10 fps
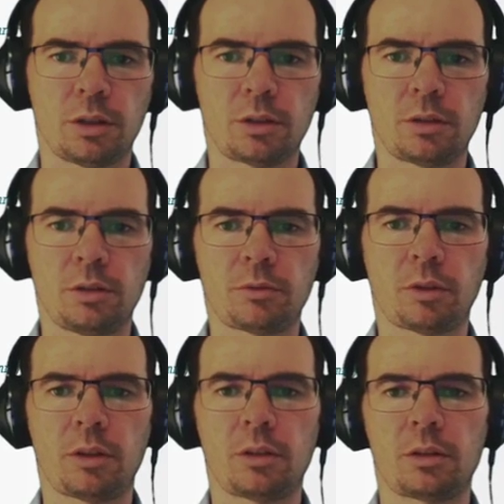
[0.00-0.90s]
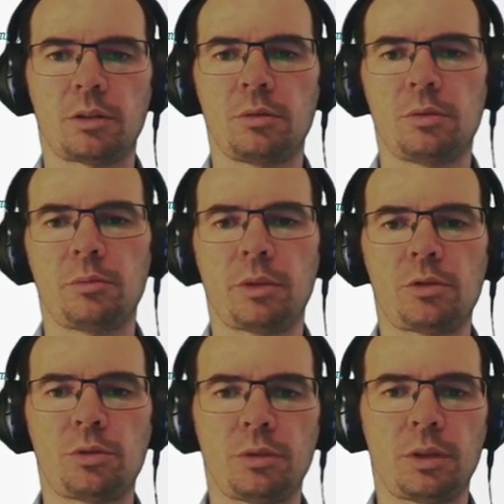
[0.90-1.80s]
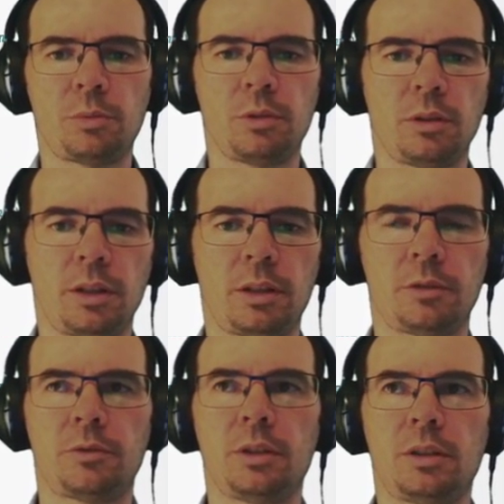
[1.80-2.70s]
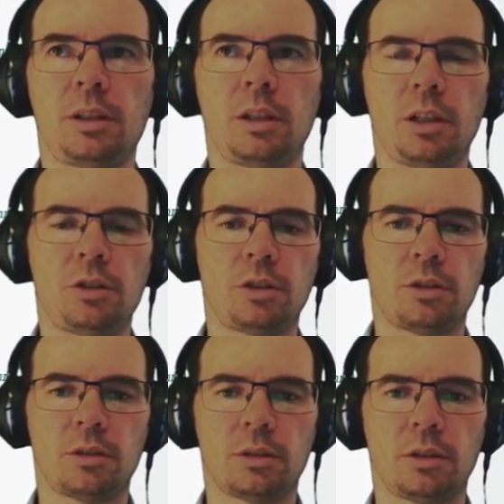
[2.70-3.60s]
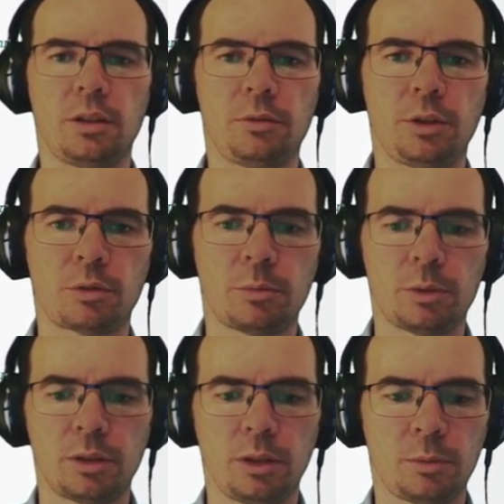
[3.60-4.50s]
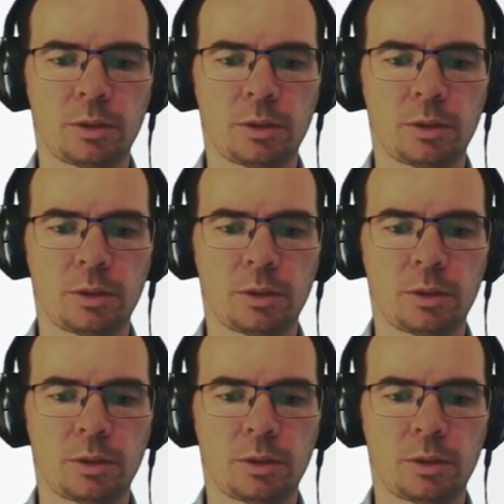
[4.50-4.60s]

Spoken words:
So everything to do with choice will have the ch in the variable names.